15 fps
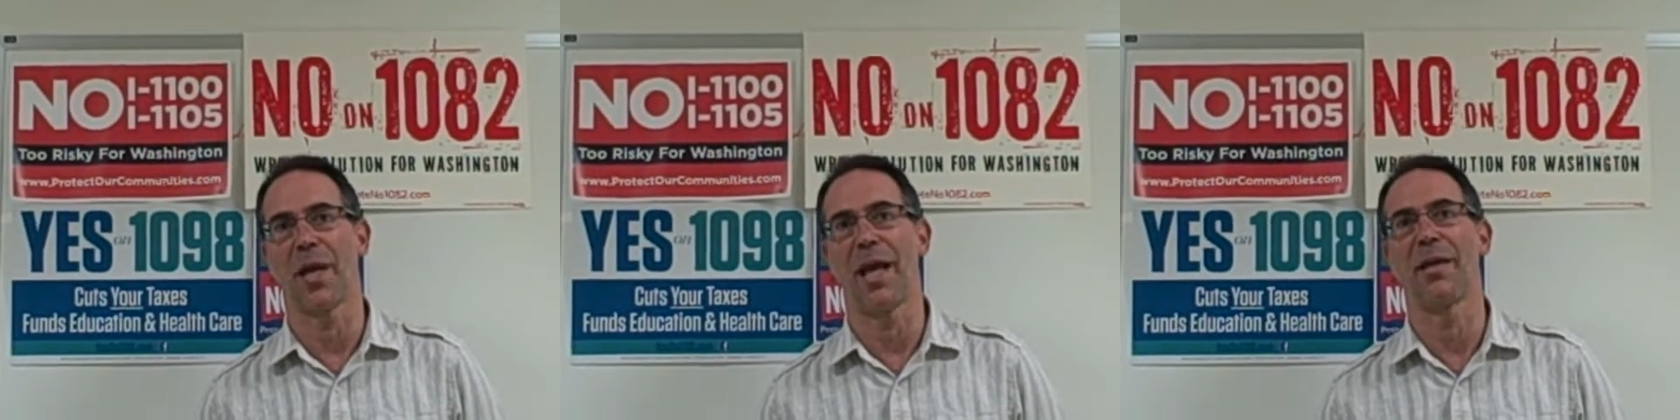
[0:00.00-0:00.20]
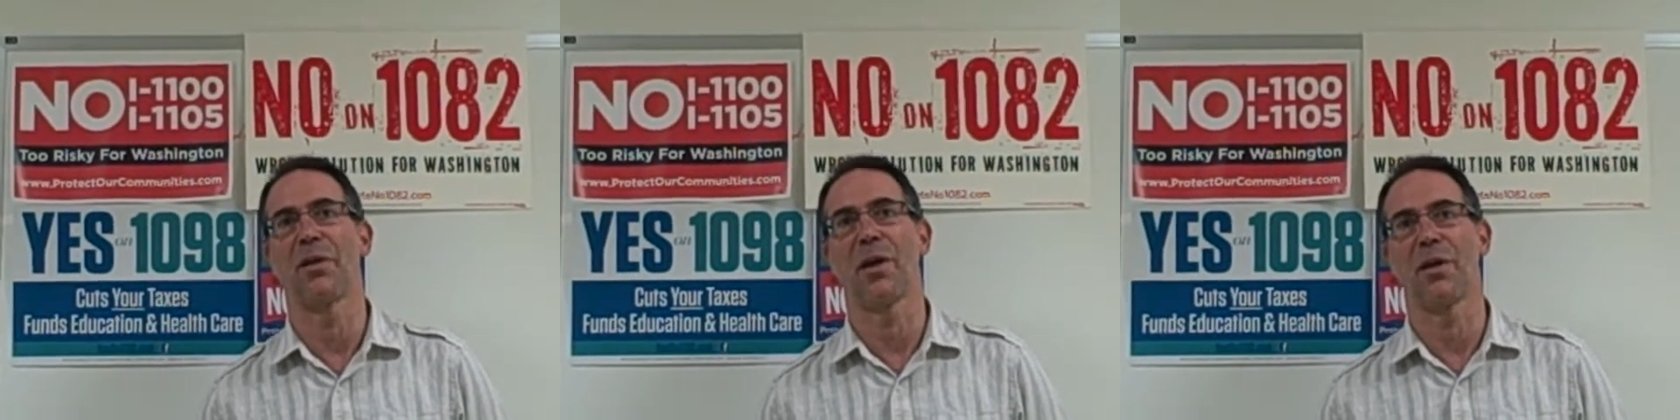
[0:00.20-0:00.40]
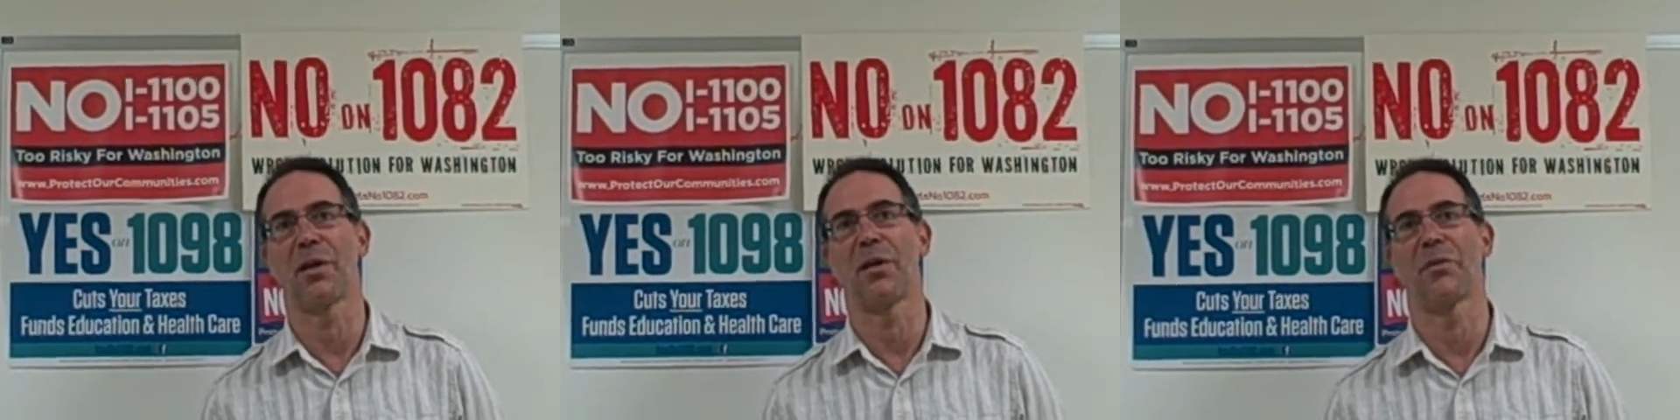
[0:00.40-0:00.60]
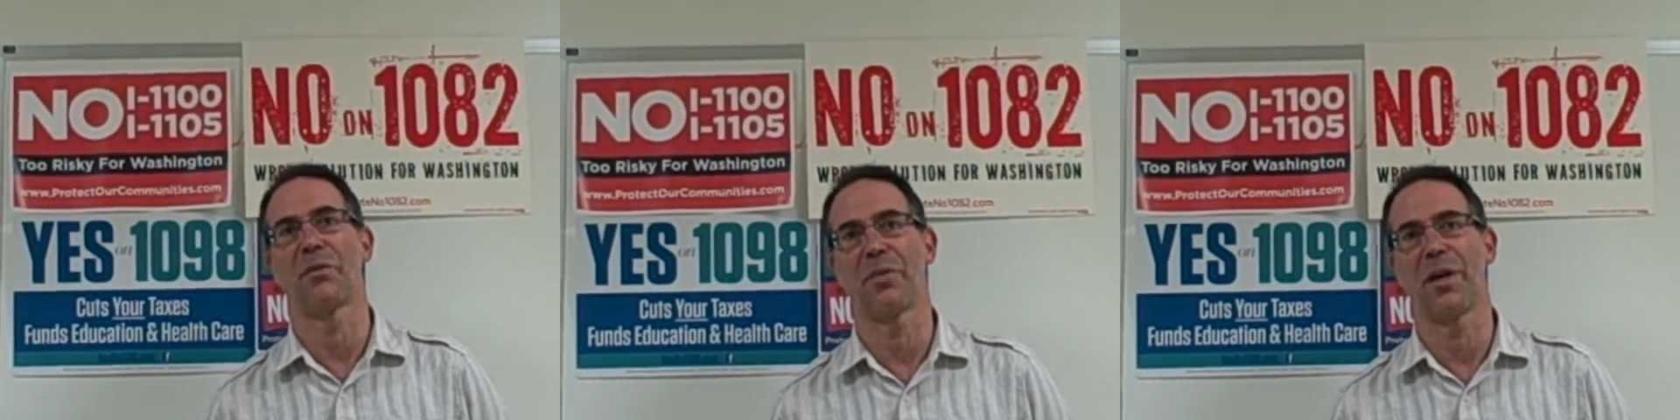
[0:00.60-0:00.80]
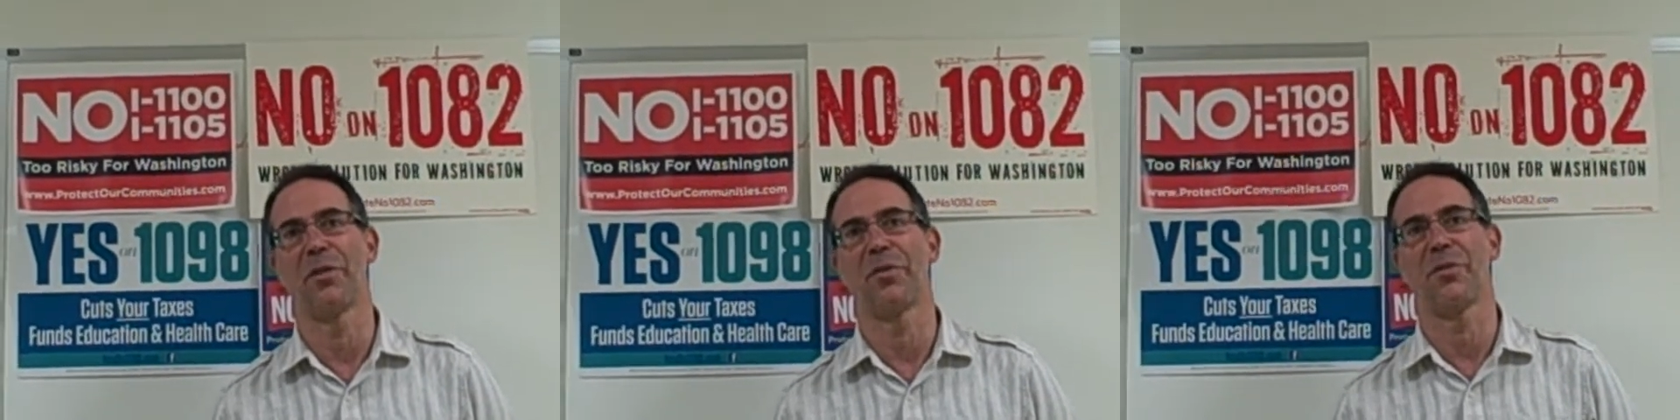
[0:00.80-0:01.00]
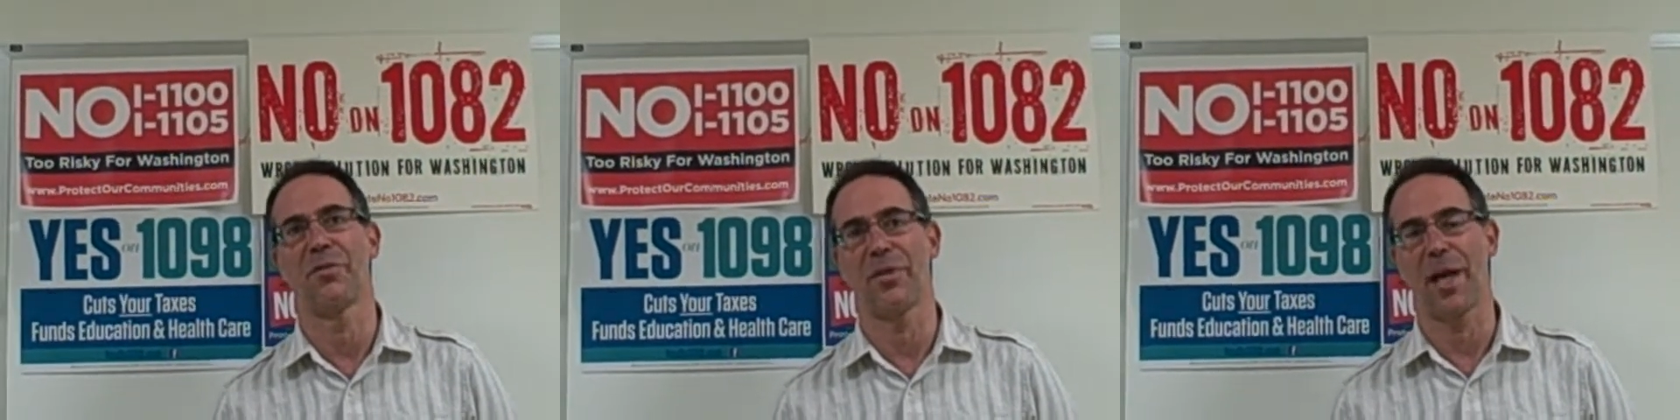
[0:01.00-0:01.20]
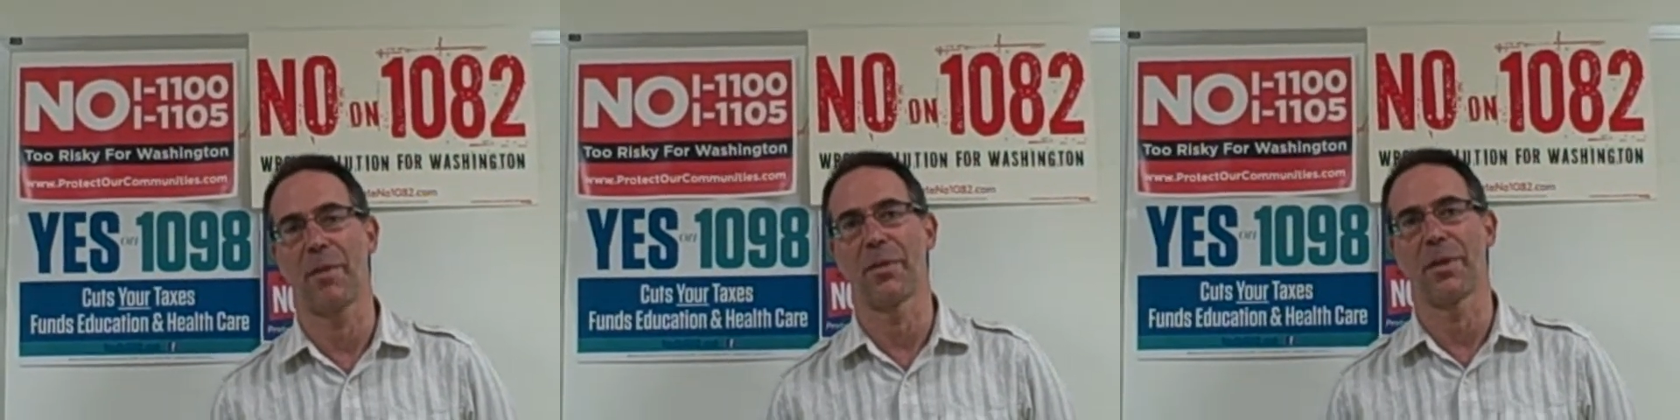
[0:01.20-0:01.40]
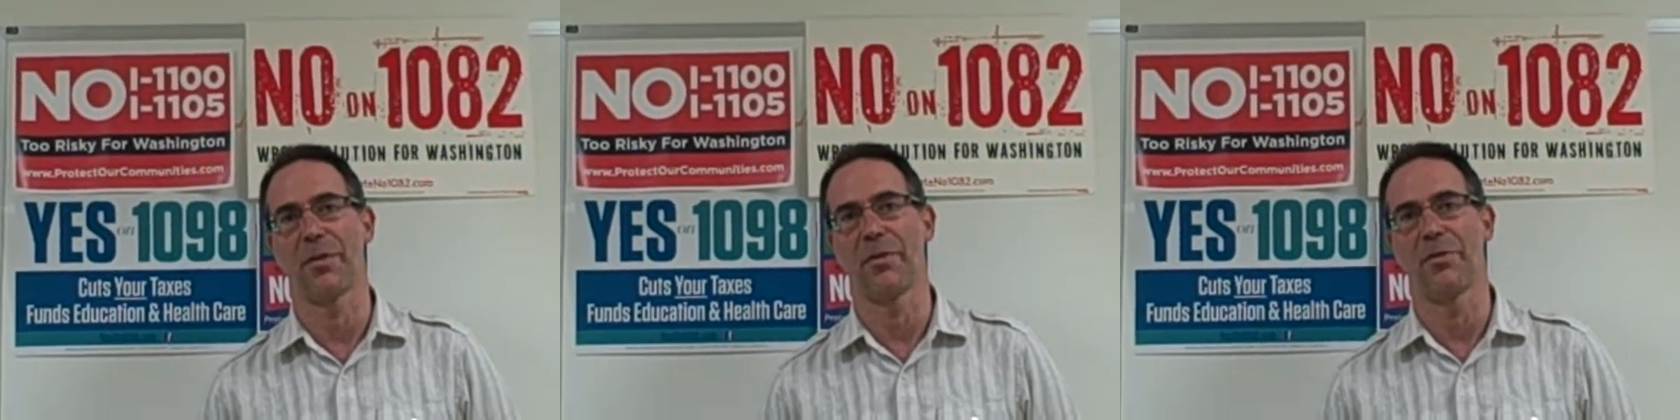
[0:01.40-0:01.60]
and telling your friends and
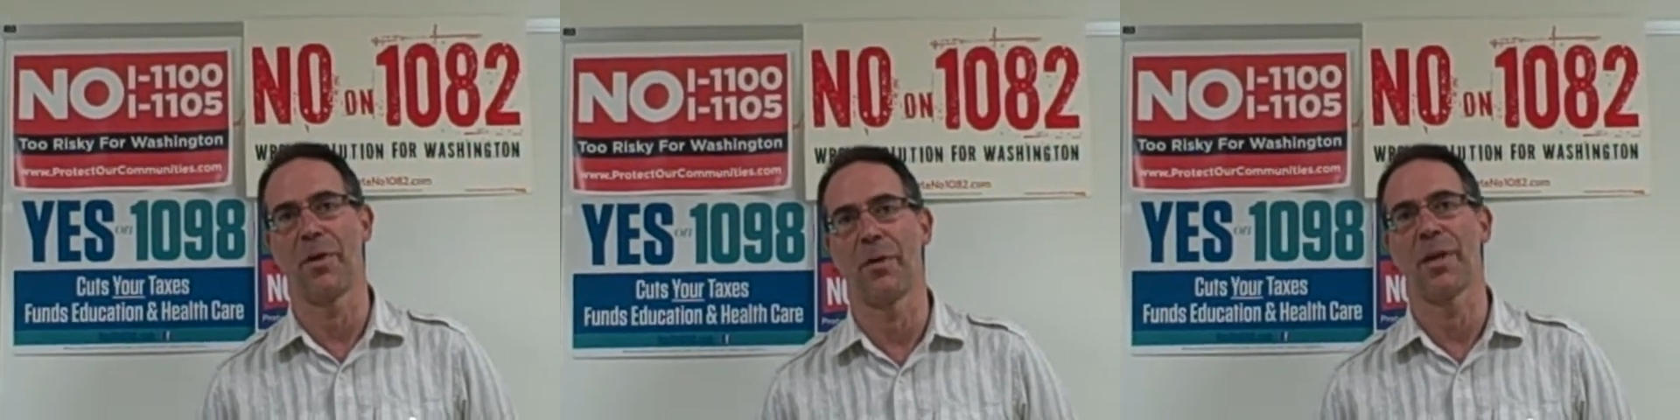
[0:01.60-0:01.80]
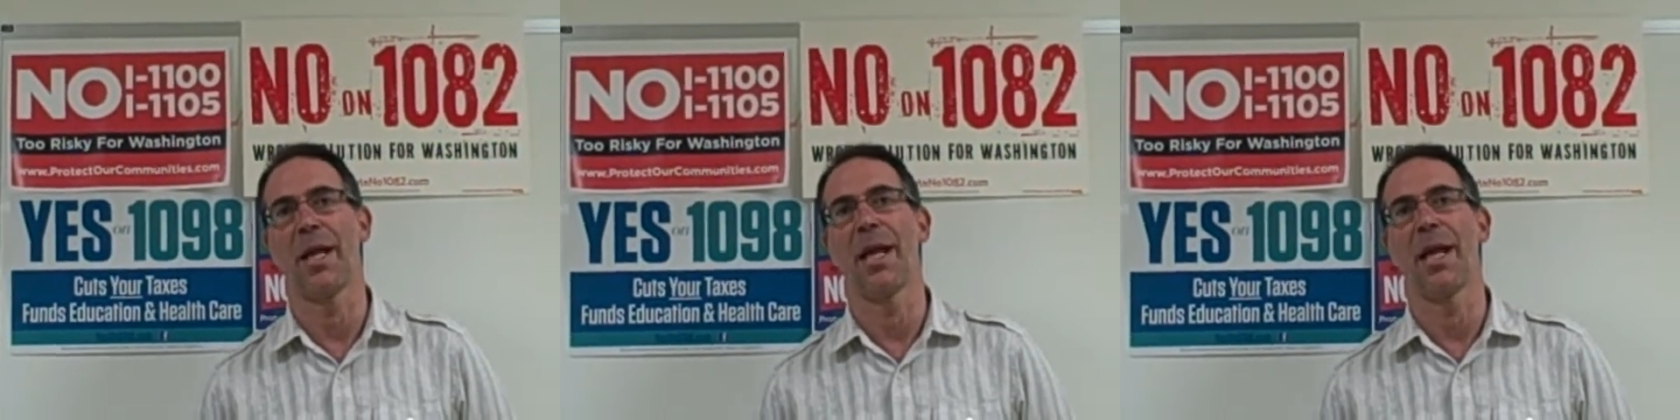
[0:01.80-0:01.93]
family to vote